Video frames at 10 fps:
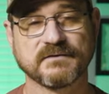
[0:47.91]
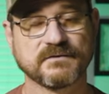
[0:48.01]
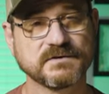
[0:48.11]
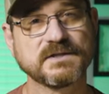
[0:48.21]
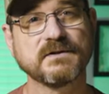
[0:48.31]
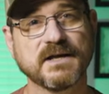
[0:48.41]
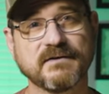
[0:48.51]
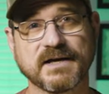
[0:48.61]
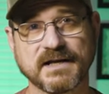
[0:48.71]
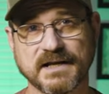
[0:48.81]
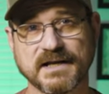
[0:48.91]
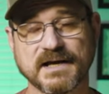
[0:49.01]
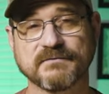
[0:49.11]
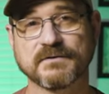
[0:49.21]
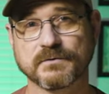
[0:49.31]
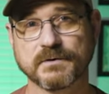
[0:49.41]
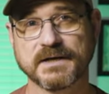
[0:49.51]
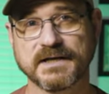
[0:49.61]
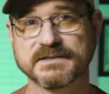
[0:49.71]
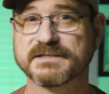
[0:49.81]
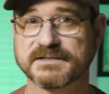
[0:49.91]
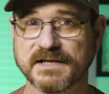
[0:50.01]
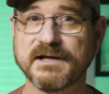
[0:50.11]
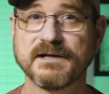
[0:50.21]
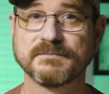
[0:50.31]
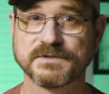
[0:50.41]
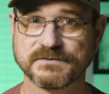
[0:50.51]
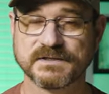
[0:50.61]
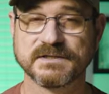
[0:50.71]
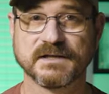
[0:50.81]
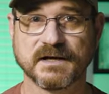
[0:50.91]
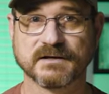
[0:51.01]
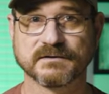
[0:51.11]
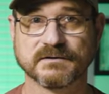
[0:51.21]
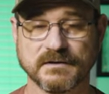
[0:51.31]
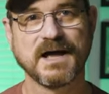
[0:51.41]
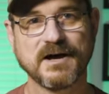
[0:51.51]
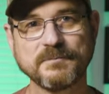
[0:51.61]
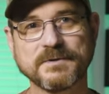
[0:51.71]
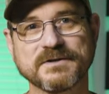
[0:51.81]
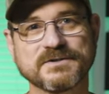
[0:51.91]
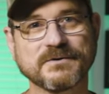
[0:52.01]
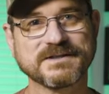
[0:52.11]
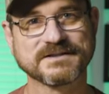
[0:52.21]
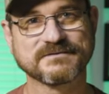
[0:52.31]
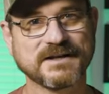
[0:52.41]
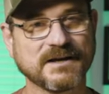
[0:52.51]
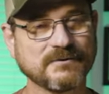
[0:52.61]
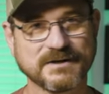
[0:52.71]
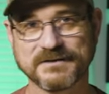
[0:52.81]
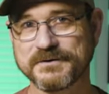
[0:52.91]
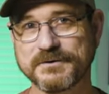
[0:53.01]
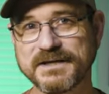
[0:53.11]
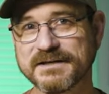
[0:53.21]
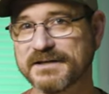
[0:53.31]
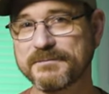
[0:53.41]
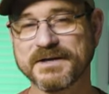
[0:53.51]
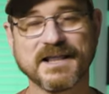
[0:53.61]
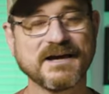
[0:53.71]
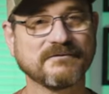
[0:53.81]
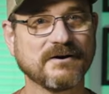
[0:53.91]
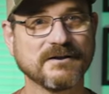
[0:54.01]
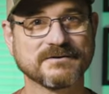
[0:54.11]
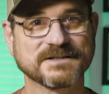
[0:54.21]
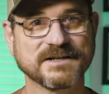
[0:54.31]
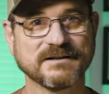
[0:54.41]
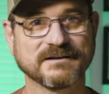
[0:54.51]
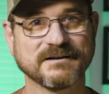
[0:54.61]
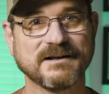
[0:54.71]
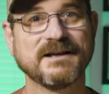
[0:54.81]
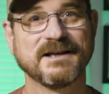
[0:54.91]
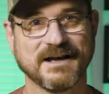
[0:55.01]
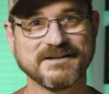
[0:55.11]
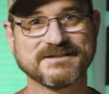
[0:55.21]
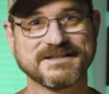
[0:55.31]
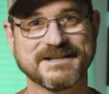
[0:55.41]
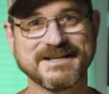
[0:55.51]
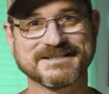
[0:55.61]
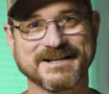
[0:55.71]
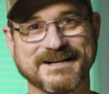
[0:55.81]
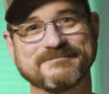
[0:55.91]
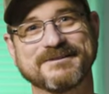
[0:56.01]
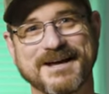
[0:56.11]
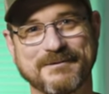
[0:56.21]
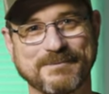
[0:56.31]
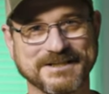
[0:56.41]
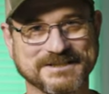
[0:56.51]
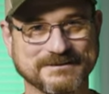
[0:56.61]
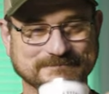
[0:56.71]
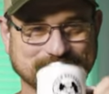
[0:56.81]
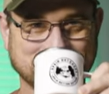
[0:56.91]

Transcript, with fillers: If you still have a headache after three days, it's time to see a doctor. I hope you enjoyed this video, and if you did, give me a like, follow, and share. I'll see you next time. God bless you.